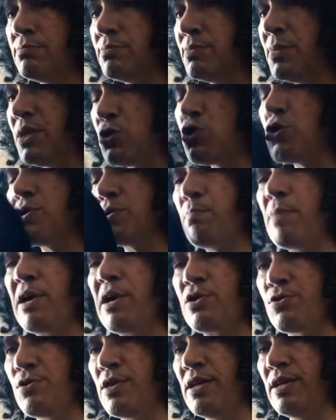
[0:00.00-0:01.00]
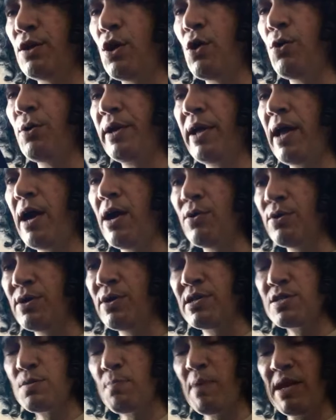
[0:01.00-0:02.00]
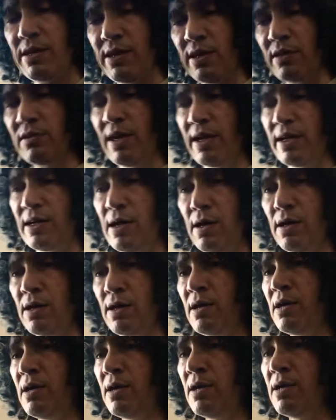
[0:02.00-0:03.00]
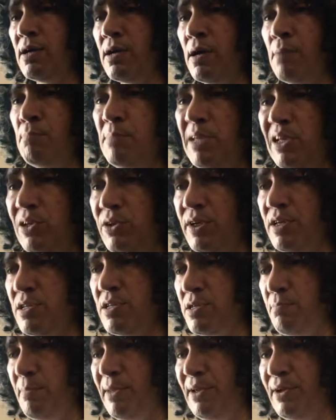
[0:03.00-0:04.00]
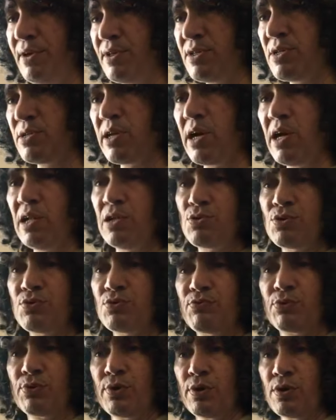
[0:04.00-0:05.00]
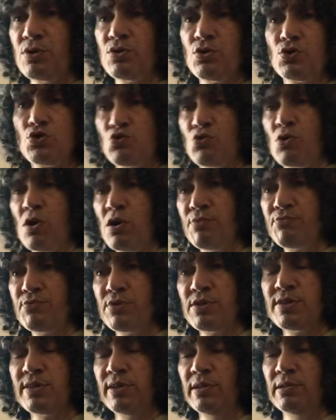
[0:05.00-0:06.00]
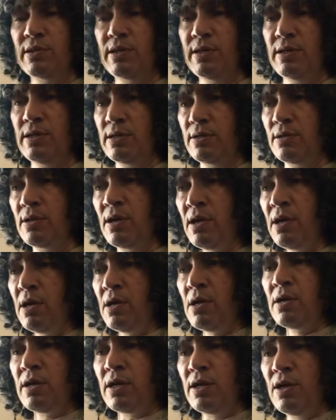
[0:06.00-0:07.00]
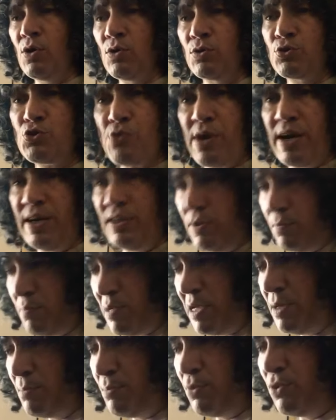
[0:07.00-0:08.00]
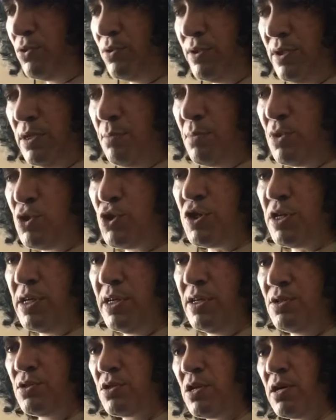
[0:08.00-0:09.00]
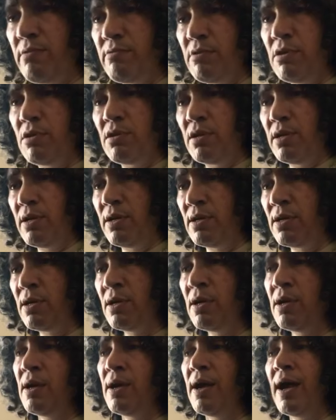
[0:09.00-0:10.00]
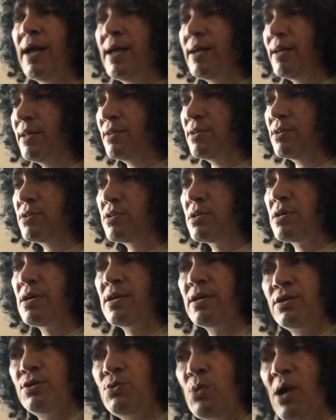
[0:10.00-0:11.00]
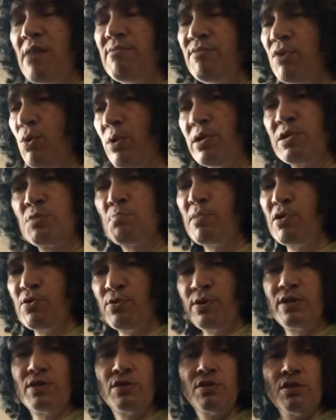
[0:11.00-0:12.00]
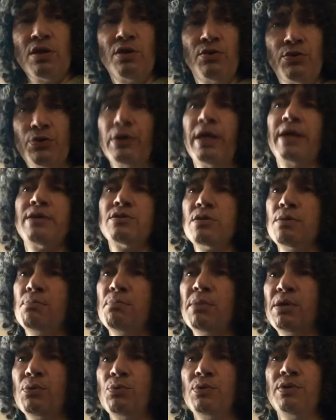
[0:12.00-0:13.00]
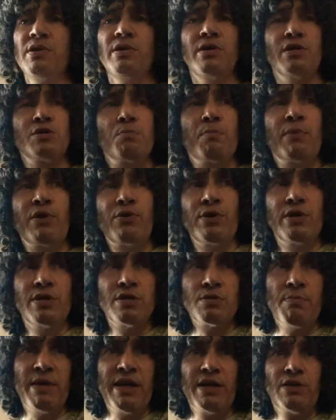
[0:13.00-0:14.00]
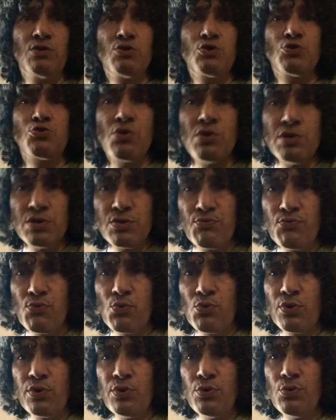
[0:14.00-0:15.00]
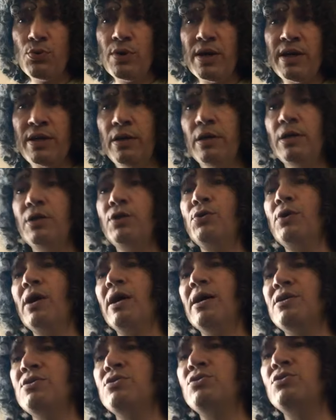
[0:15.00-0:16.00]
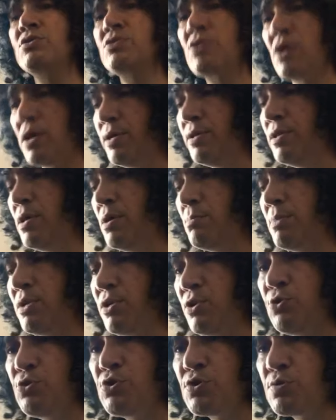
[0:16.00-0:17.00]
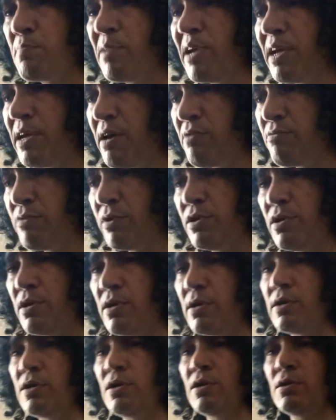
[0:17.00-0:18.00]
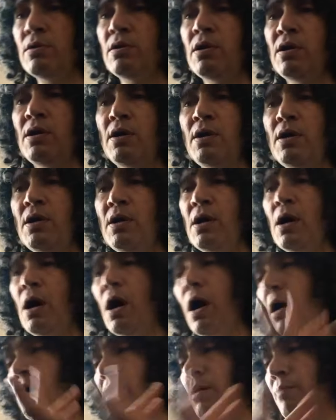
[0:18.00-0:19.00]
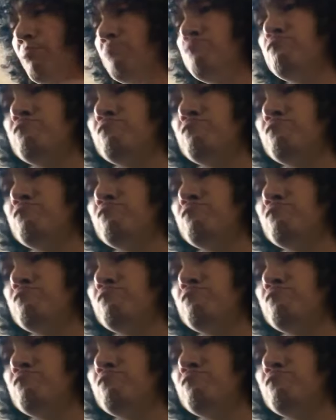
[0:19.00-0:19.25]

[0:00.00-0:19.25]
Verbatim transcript: it's just better than going out and spending like millions and millions of dollars for a straw facility and, you know, train the people and the machines and everything, and you have no experience. You know, you let somebody with the experience make the straws for you, and you guys design them, and you just pick everything, you know?